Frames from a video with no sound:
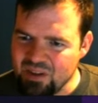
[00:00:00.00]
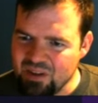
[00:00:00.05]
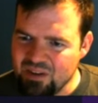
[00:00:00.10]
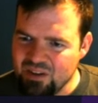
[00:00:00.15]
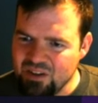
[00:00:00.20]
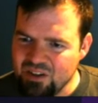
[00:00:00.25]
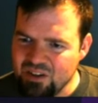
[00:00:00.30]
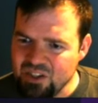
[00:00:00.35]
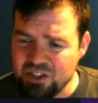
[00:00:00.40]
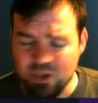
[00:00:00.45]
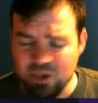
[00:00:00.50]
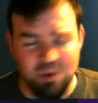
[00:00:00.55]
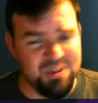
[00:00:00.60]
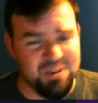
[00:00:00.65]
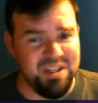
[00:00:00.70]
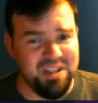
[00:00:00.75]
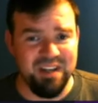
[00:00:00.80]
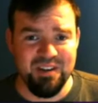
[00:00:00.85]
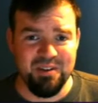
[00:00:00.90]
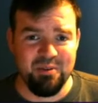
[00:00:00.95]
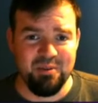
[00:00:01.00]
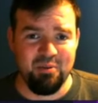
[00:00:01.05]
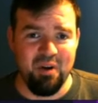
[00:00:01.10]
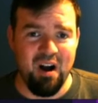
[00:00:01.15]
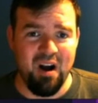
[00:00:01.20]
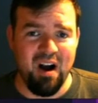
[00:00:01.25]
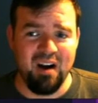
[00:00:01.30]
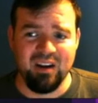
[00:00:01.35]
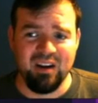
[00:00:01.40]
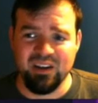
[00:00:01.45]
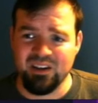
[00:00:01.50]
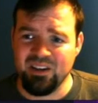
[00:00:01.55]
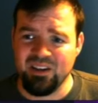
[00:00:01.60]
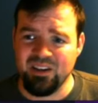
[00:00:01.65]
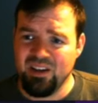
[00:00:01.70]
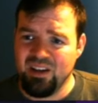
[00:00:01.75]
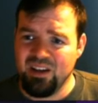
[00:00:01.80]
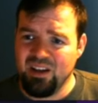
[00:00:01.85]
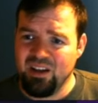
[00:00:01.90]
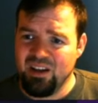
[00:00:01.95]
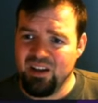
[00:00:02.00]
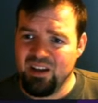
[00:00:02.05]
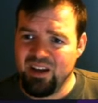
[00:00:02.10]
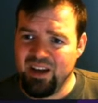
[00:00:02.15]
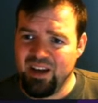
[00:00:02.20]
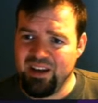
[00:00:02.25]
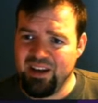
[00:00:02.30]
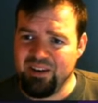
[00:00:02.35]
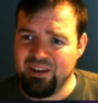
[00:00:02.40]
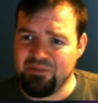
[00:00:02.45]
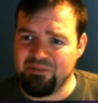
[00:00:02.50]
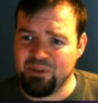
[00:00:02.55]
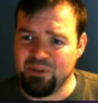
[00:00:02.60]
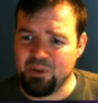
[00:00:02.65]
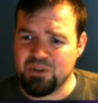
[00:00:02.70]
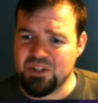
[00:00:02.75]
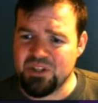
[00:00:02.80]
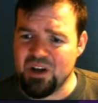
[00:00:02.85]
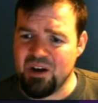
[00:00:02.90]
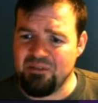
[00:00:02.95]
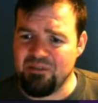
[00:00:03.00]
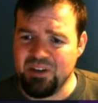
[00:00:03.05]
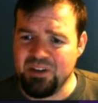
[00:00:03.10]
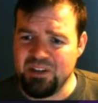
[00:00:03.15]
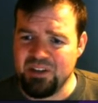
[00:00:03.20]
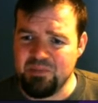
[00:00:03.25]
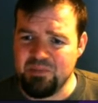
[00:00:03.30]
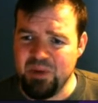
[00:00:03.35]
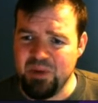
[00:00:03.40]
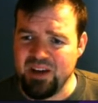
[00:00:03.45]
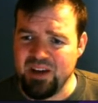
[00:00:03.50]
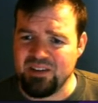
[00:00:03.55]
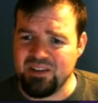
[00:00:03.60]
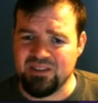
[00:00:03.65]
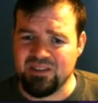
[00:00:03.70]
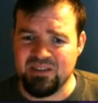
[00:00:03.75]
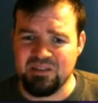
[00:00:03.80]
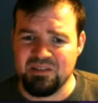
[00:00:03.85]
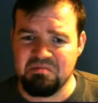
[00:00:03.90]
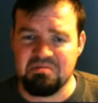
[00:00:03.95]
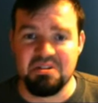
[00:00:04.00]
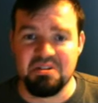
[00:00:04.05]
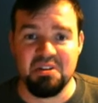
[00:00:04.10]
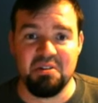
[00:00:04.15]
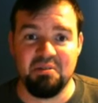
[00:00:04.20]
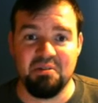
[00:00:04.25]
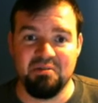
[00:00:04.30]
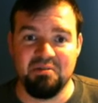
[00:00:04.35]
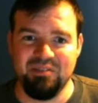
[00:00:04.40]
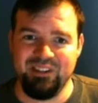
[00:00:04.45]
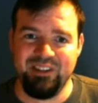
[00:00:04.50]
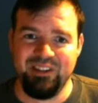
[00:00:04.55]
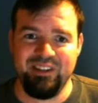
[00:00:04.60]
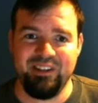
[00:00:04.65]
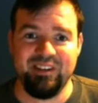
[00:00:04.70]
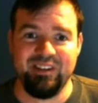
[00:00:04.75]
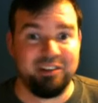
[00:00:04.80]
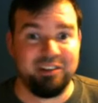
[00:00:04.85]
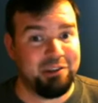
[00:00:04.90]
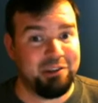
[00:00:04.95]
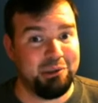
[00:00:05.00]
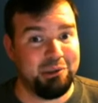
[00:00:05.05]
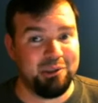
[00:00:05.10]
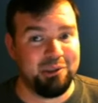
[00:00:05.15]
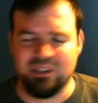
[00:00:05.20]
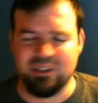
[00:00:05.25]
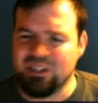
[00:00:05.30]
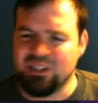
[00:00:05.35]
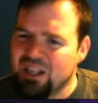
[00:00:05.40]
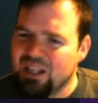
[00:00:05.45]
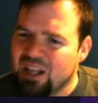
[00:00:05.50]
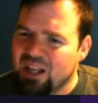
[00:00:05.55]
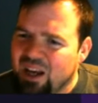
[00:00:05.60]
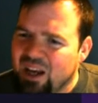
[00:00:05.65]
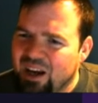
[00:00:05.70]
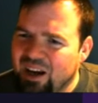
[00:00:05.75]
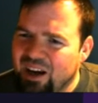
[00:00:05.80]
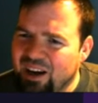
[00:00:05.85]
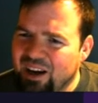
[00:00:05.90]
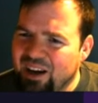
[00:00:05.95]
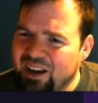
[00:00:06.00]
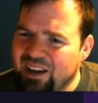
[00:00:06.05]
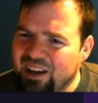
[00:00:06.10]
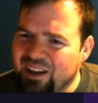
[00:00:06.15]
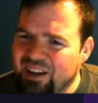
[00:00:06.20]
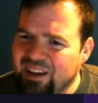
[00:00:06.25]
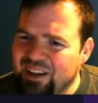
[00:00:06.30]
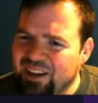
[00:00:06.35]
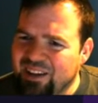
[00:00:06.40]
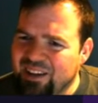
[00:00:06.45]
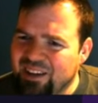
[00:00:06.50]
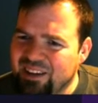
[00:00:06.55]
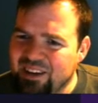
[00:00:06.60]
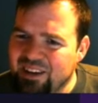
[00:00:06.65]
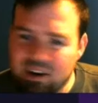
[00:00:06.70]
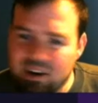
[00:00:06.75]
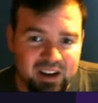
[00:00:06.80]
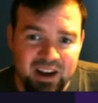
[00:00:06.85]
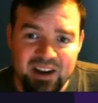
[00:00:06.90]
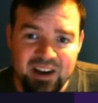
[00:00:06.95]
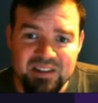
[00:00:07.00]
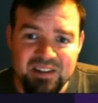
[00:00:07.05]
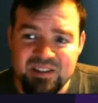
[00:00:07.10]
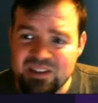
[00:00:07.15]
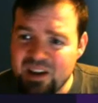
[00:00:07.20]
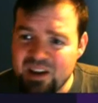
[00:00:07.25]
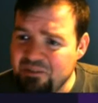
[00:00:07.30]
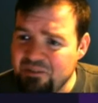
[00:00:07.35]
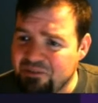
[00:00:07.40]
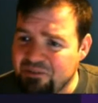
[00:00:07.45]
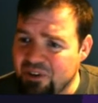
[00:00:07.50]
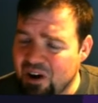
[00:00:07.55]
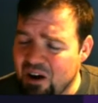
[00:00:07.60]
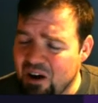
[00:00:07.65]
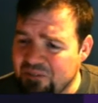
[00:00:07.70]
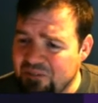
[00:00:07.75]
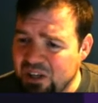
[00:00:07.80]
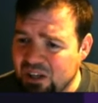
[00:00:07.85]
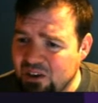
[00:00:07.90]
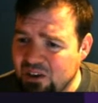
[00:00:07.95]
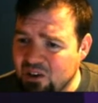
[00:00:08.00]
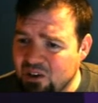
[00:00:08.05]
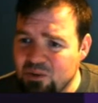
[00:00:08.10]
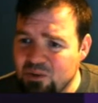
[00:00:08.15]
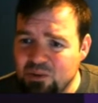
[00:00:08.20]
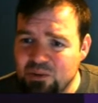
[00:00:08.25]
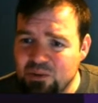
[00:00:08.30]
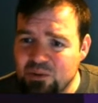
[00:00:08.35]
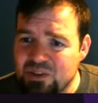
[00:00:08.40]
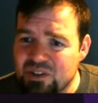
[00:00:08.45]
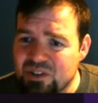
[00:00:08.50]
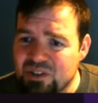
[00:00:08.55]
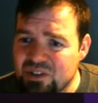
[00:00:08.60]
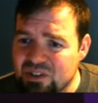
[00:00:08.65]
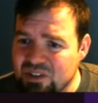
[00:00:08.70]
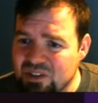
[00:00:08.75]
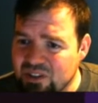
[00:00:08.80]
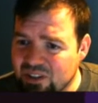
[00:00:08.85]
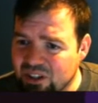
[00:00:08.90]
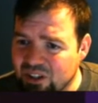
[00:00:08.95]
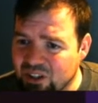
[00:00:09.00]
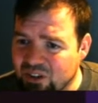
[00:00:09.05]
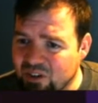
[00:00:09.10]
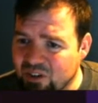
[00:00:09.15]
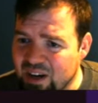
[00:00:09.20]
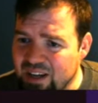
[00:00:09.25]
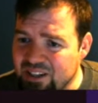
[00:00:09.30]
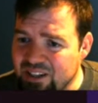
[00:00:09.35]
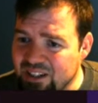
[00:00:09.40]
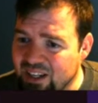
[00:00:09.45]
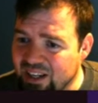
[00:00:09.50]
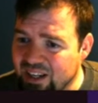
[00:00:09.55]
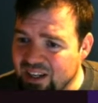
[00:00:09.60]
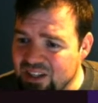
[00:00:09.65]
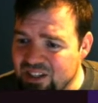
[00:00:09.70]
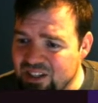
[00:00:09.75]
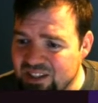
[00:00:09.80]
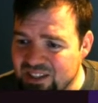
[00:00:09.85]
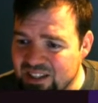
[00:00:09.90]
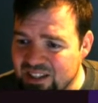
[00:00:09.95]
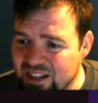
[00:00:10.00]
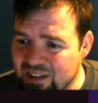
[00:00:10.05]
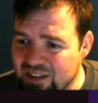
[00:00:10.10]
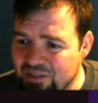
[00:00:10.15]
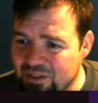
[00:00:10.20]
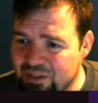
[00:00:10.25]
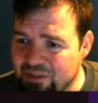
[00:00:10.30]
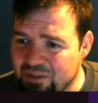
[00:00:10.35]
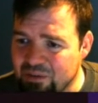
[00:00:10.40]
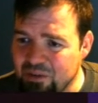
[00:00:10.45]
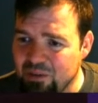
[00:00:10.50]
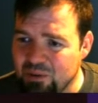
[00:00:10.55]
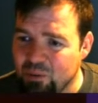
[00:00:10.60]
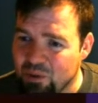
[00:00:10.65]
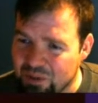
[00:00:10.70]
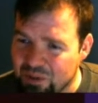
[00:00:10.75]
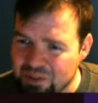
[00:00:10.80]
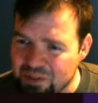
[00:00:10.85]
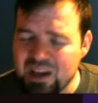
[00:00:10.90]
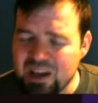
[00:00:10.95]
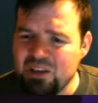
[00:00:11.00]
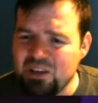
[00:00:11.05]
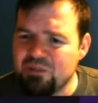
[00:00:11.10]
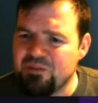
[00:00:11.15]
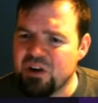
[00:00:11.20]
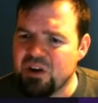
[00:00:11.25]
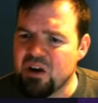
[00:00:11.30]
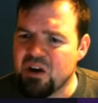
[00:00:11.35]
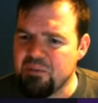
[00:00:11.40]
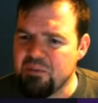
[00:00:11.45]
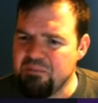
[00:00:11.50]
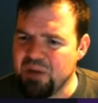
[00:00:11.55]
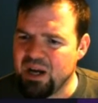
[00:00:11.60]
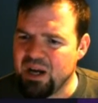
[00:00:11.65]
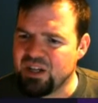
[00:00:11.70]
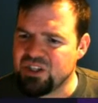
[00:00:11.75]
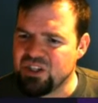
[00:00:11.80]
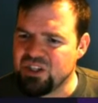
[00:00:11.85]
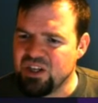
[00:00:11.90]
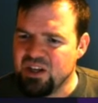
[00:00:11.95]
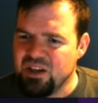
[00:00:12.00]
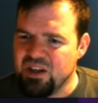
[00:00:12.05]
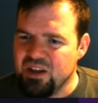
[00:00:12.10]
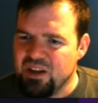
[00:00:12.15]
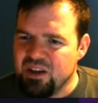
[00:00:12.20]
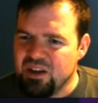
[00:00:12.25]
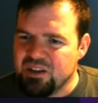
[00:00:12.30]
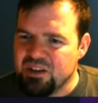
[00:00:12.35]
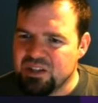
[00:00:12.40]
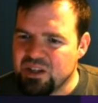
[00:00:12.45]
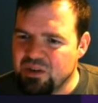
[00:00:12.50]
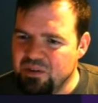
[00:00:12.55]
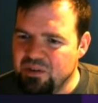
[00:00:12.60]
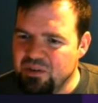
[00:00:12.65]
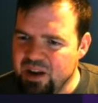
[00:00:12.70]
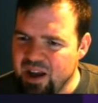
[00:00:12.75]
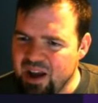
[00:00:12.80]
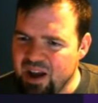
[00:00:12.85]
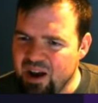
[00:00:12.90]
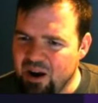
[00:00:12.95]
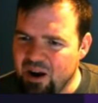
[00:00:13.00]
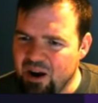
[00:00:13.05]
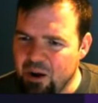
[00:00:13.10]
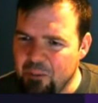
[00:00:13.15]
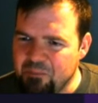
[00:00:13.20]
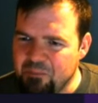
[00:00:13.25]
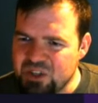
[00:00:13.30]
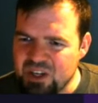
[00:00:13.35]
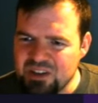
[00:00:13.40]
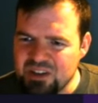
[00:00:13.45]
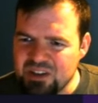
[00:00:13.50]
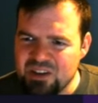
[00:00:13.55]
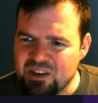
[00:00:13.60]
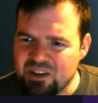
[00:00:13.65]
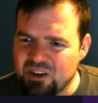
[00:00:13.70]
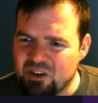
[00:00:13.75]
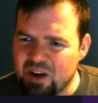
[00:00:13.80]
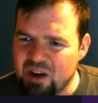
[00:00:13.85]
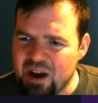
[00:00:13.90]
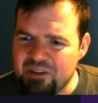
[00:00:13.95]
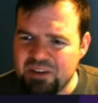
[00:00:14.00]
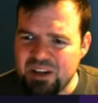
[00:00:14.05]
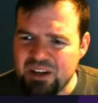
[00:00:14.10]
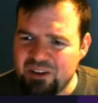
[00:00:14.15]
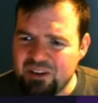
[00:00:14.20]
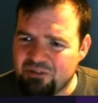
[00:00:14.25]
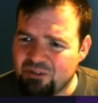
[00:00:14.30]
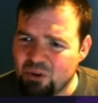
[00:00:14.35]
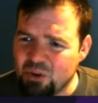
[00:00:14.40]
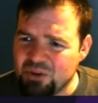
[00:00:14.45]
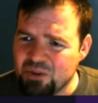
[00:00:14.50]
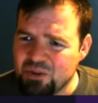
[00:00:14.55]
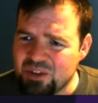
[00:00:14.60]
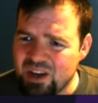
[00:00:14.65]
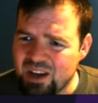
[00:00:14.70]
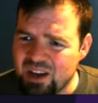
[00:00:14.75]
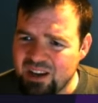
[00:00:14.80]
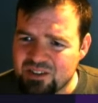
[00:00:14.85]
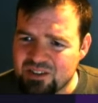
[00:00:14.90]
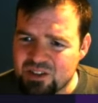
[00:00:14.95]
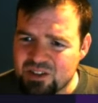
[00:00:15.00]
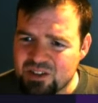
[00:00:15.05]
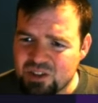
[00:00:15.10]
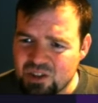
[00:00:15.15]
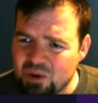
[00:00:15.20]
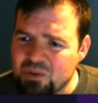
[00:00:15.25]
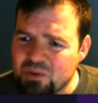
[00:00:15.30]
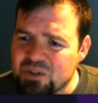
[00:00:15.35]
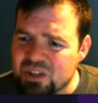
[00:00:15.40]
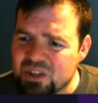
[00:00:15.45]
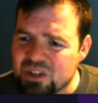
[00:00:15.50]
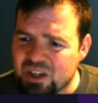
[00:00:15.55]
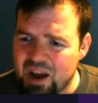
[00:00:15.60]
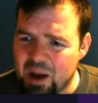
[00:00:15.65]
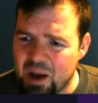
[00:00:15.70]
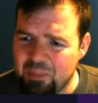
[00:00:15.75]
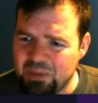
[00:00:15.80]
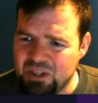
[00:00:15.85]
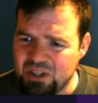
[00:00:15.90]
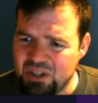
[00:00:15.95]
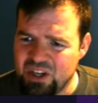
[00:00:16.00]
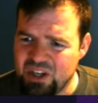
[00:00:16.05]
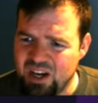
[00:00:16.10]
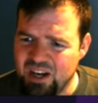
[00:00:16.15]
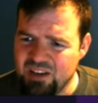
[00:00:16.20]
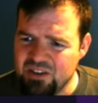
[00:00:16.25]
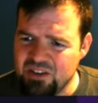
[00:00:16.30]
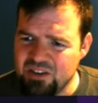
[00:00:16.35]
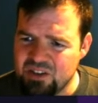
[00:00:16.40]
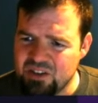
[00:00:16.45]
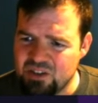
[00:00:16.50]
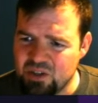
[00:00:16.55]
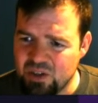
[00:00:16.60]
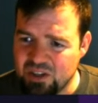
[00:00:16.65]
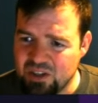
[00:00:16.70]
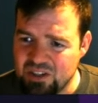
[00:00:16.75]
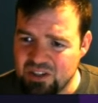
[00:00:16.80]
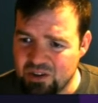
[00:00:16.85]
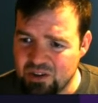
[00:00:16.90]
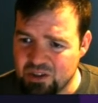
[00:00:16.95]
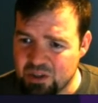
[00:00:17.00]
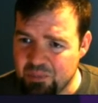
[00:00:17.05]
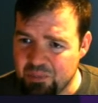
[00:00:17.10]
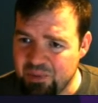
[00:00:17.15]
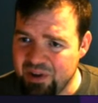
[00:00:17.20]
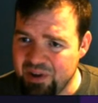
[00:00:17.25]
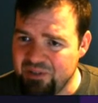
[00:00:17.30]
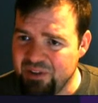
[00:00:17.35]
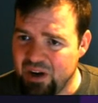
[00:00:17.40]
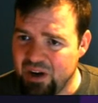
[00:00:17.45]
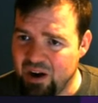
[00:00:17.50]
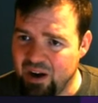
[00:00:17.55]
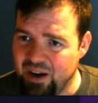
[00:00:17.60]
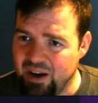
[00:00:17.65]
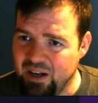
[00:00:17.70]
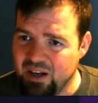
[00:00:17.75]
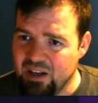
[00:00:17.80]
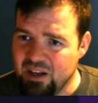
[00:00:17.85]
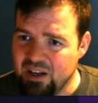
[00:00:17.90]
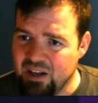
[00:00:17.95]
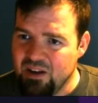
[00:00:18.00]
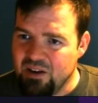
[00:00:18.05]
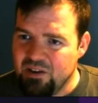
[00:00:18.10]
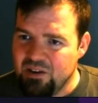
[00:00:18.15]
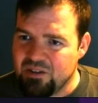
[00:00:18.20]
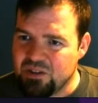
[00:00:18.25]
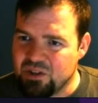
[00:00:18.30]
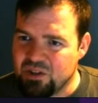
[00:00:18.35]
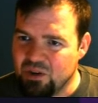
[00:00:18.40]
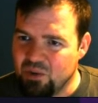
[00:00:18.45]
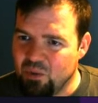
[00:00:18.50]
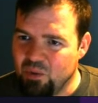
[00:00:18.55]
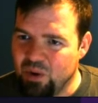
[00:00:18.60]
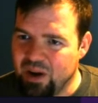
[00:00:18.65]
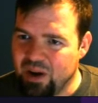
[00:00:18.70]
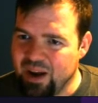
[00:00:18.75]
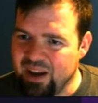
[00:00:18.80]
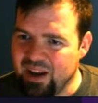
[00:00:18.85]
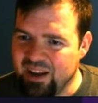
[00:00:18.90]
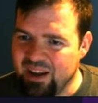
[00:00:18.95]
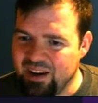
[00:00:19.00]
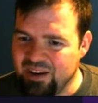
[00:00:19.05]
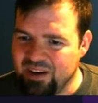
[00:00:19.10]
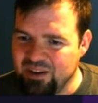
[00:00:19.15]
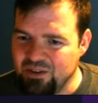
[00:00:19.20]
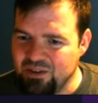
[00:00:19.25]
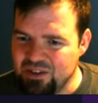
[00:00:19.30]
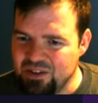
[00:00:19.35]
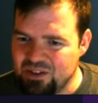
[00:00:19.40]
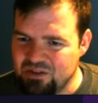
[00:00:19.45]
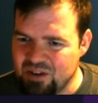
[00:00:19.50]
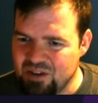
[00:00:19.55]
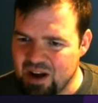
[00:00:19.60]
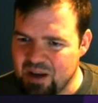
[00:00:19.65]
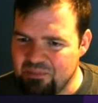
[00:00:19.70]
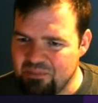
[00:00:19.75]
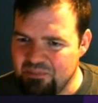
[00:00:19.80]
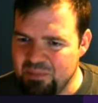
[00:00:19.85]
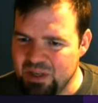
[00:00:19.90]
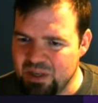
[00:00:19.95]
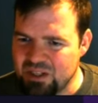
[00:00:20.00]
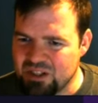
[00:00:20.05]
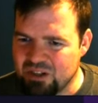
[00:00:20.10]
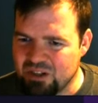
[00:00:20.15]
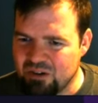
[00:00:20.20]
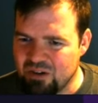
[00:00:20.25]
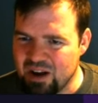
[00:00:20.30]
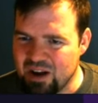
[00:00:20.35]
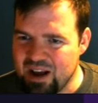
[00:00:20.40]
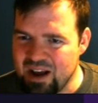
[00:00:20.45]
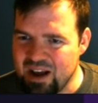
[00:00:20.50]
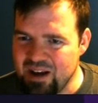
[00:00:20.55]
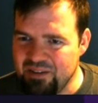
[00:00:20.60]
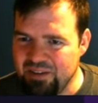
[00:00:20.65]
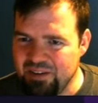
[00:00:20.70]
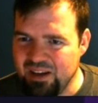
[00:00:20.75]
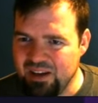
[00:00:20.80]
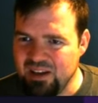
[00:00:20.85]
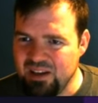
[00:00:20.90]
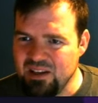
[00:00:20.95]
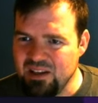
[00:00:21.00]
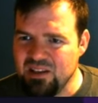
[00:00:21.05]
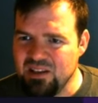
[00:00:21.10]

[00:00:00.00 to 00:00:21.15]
She soaks into the rock, and it floats off into space. So, hey, cool. Uh, our guy's safe and off he goes. Congratulations, level 3. Well, thank you very much. So now, says here, gravity of rotating stones cannot be changed, and so you can see there's a pivot on it. So what I gotta do is drop Miss Gravity.